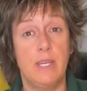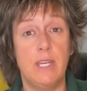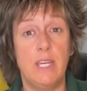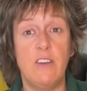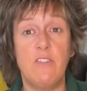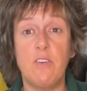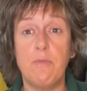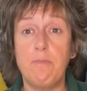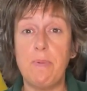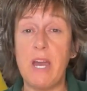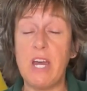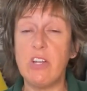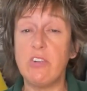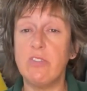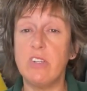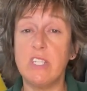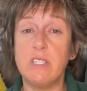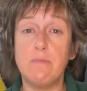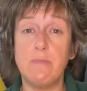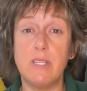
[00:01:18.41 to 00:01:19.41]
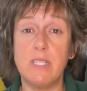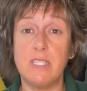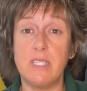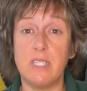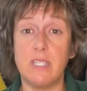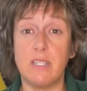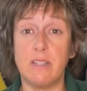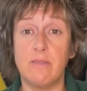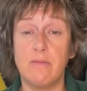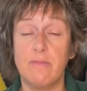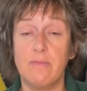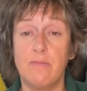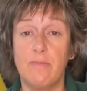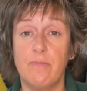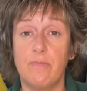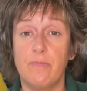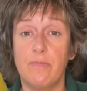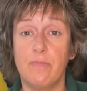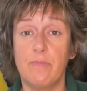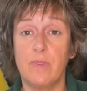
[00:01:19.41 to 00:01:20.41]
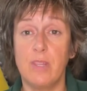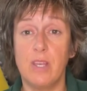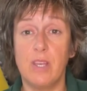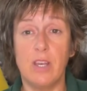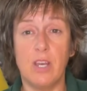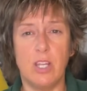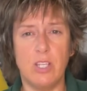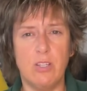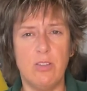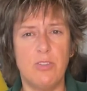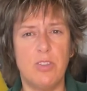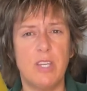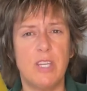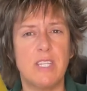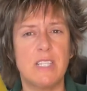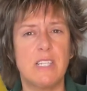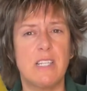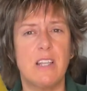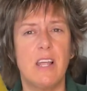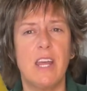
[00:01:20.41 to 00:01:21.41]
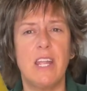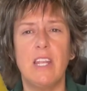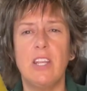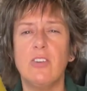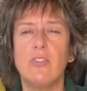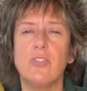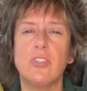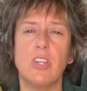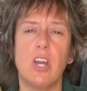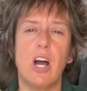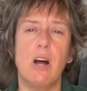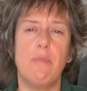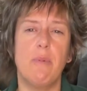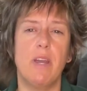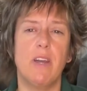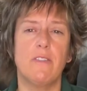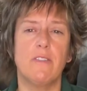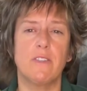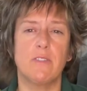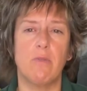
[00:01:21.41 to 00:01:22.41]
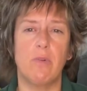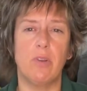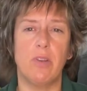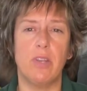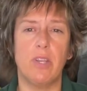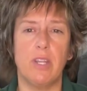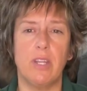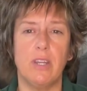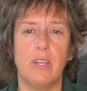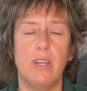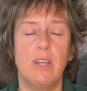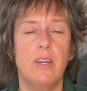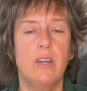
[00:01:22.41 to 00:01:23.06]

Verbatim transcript: If a battery is missing and you think it's likely your child may have swallowed it,